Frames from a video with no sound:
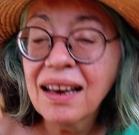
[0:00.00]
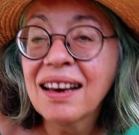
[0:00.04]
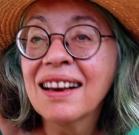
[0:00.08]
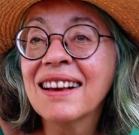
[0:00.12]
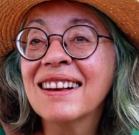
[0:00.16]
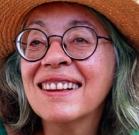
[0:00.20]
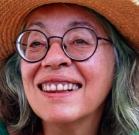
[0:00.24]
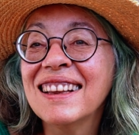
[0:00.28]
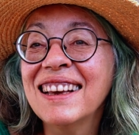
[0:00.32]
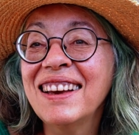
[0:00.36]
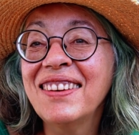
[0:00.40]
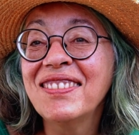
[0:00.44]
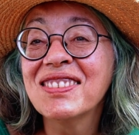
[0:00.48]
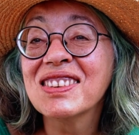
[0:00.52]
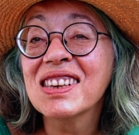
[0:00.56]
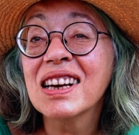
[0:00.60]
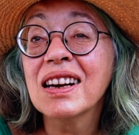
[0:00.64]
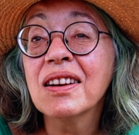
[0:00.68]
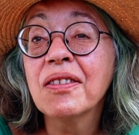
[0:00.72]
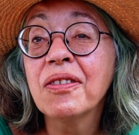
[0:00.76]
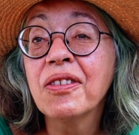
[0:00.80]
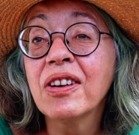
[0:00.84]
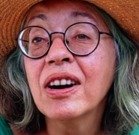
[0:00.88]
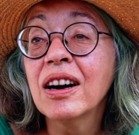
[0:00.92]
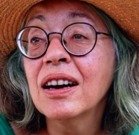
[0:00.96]
any leaves
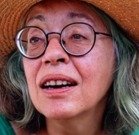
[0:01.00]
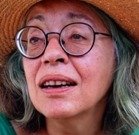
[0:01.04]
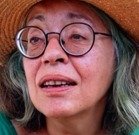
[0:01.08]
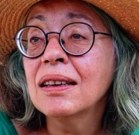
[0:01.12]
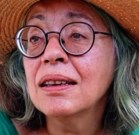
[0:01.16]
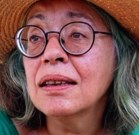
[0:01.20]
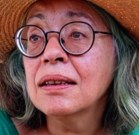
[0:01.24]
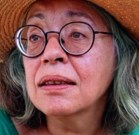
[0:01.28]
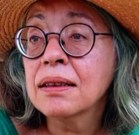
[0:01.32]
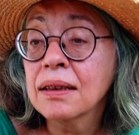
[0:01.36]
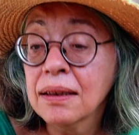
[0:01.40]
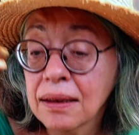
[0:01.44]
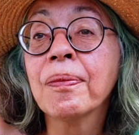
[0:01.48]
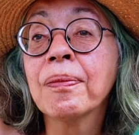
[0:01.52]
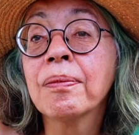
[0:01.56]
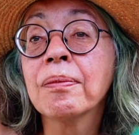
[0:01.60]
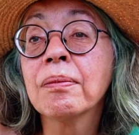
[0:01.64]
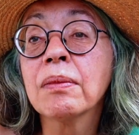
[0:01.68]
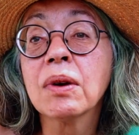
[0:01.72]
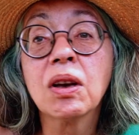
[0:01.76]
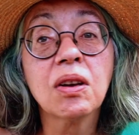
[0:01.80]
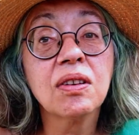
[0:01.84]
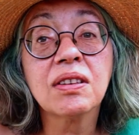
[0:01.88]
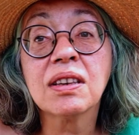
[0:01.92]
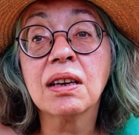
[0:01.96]
I find,
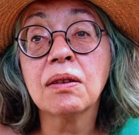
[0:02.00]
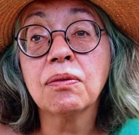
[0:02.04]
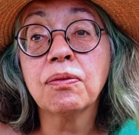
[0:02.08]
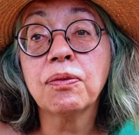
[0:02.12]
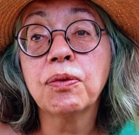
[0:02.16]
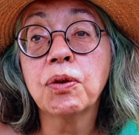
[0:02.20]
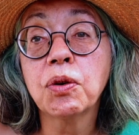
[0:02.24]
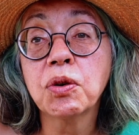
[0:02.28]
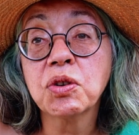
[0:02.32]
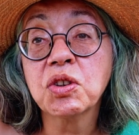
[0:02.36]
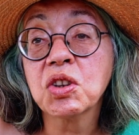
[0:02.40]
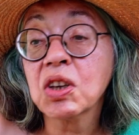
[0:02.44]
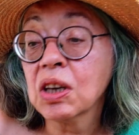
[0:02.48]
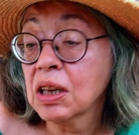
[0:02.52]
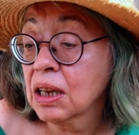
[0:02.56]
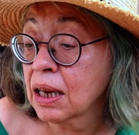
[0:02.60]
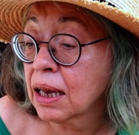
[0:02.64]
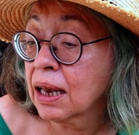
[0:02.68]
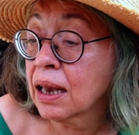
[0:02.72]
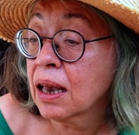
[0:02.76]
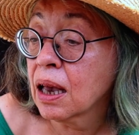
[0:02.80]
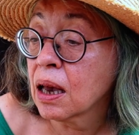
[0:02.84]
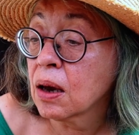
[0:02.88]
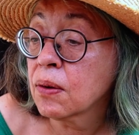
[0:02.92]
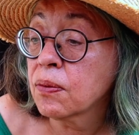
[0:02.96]
because
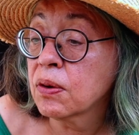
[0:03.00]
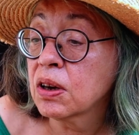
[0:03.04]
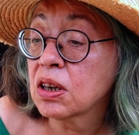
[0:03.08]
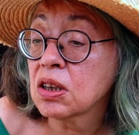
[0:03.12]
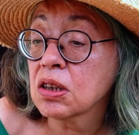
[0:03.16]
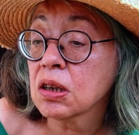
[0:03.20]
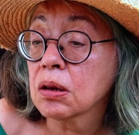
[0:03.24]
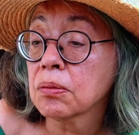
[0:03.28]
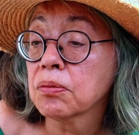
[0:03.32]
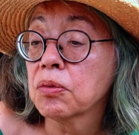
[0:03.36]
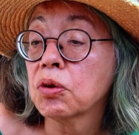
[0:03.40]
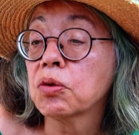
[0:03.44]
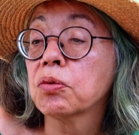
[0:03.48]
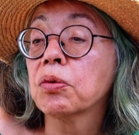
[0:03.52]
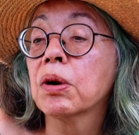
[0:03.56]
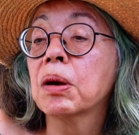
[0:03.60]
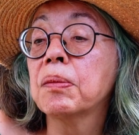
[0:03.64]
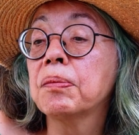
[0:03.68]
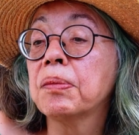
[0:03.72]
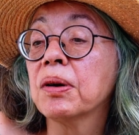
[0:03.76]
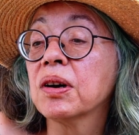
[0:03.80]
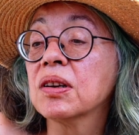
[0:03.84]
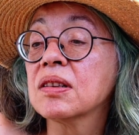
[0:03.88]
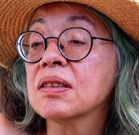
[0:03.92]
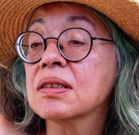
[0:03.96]
unfortunately every time you
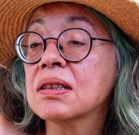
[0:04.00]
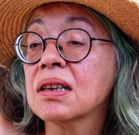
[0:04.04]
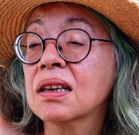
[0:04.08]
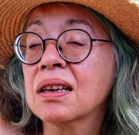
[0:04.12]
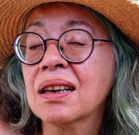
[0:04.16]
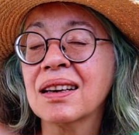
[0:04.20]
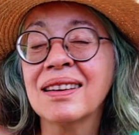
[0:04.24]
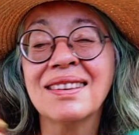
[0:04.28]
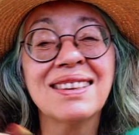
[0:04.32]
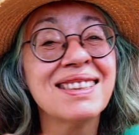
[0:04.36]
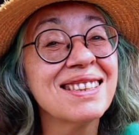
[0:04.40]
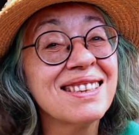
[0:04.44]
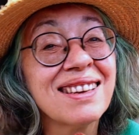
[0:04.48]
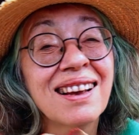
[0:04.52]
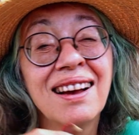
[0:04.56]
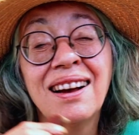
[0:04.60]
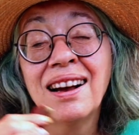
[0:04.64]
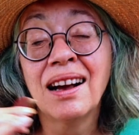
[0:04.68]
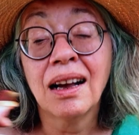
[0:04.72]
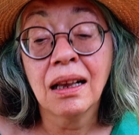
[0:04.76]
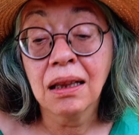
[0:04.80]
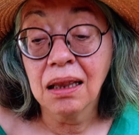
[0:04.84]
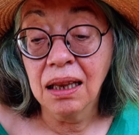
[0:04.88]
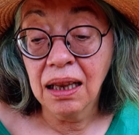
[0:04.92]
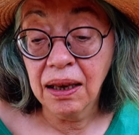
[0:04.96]
repot succulents,
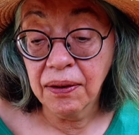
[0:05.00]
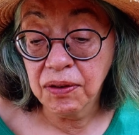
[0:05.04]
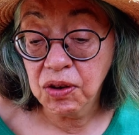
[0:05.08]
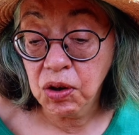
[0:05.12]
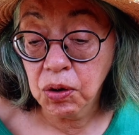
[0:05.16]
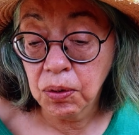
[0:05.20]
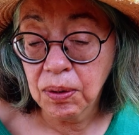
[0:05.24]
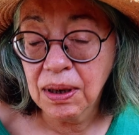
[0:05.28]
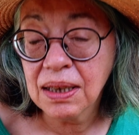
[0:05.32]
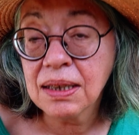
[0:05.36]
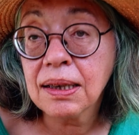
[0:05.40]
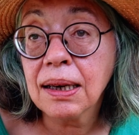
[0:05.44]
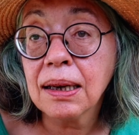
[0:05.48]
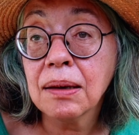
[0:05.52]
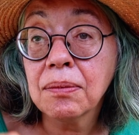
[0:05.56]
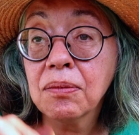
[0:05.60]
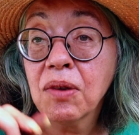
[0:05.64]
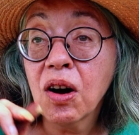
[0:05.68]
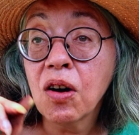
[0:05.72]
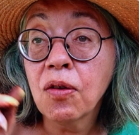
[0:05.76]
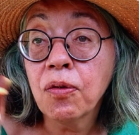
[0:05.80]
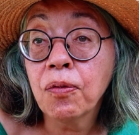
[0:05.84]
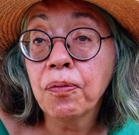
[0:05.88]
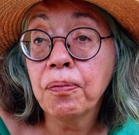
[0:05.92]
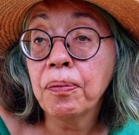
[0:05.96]
leaves always come
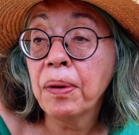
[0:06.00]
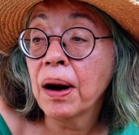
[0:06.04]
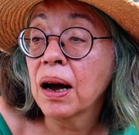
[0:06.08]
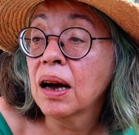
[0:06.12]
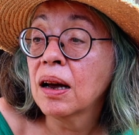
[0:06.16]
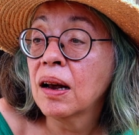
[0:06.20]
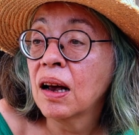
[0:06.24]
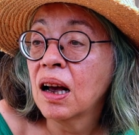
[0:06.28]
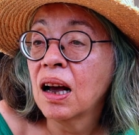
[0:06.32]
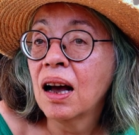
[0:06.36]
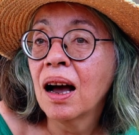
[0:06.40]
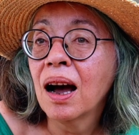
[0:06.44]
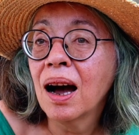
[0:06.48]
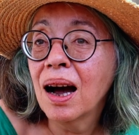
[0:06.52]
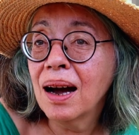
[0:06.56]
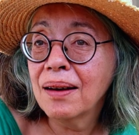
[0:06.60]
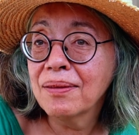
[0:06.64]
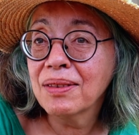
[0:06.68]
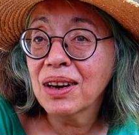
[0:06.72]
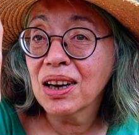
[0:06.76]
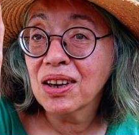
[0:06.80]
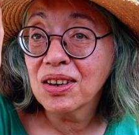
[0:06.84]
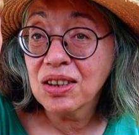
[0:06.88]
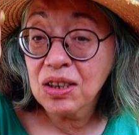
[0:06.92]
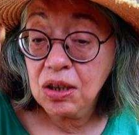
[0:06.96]
off, but
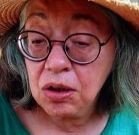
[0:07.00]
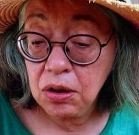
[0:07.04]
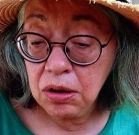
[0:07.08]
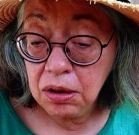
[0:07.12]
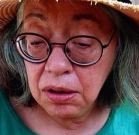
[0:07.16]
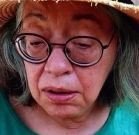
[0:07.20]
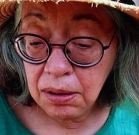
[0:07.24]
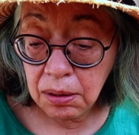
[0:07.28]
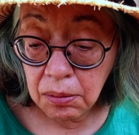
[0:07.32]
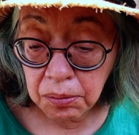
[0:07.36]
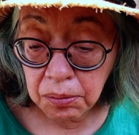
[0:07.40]
I'm going to